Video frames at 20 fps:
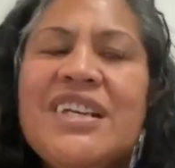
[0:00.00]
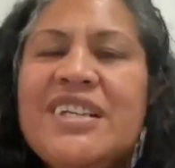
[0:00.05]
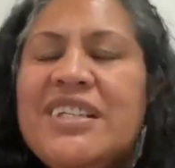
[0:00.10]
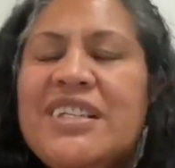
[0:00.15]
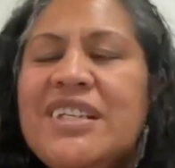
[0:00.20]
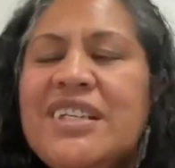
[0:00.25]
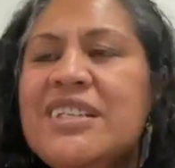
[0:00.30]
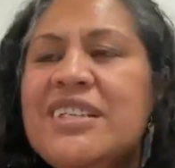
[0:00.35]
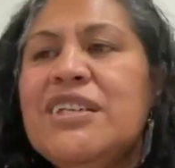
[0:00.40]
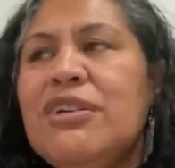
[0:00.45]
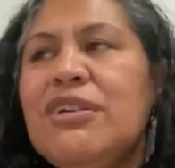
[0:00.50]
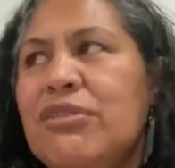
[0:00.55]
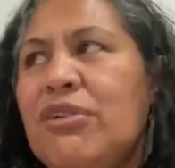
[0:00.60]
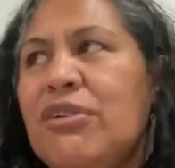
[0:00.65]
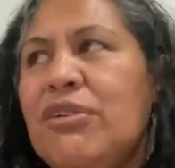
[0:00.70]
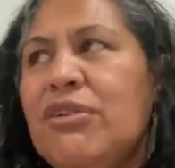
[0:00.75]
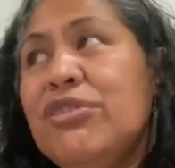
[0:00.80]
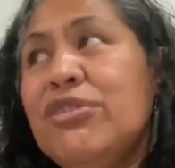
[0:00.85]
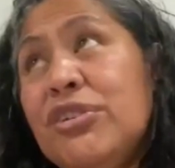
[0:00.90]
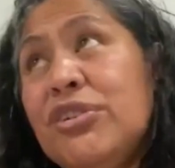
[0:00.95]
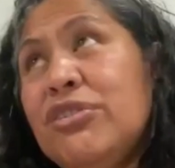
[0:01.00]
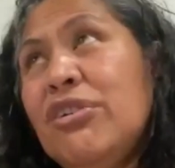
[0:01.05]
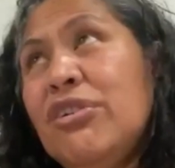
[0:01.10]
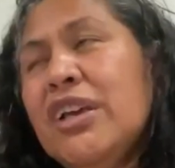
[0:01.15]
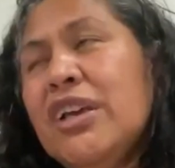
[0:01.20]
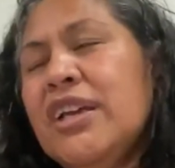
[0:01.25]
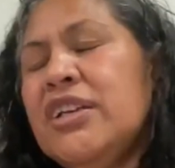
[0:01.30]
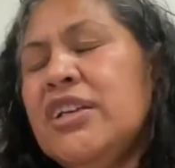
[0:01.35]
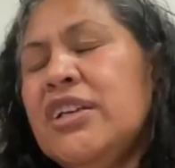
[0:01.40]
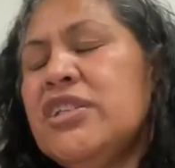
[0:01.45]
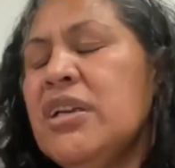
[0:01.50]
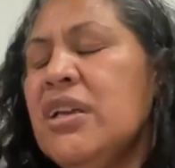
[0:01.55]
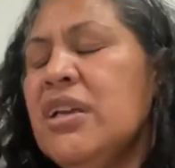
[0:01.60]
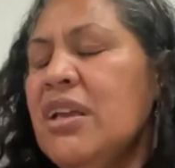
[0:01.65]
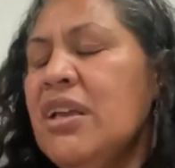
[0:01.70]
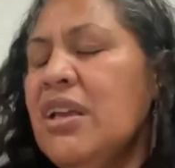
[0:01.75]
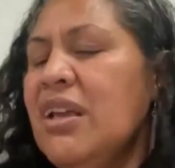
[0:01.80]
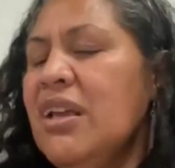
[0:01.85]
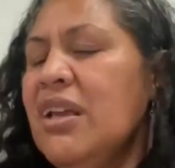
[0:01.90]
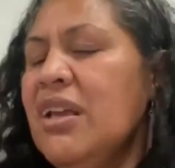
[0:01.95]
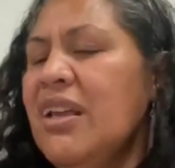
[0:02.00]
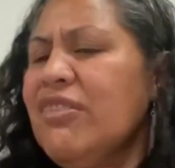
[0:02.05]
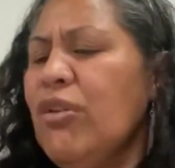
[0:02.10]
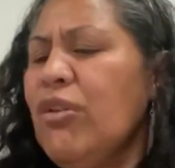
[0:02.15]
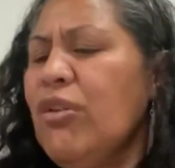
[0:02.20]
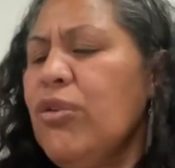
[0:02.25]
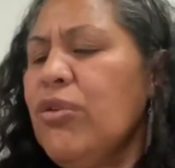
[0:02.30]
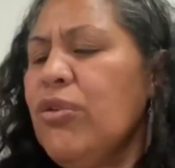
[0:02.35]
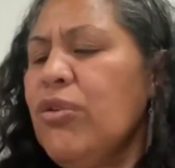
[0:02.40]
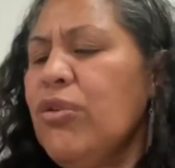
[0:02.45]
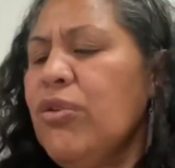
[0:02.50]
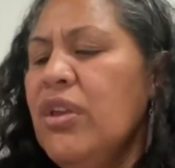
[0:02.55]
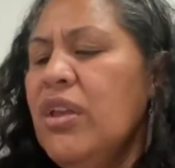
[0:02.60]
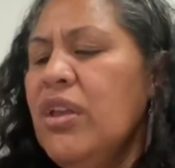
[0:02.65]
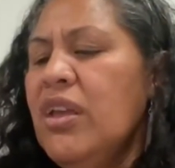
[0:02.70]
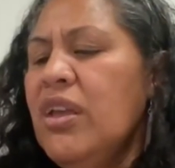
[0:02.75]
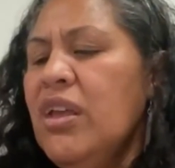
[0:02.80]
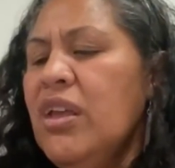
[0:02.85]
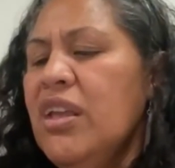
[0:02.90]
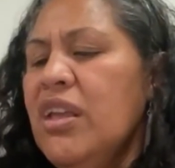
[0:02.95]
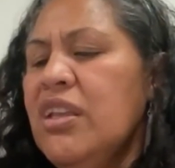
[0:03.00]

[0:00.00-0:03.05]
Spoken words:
physically tested on your knowledge. So,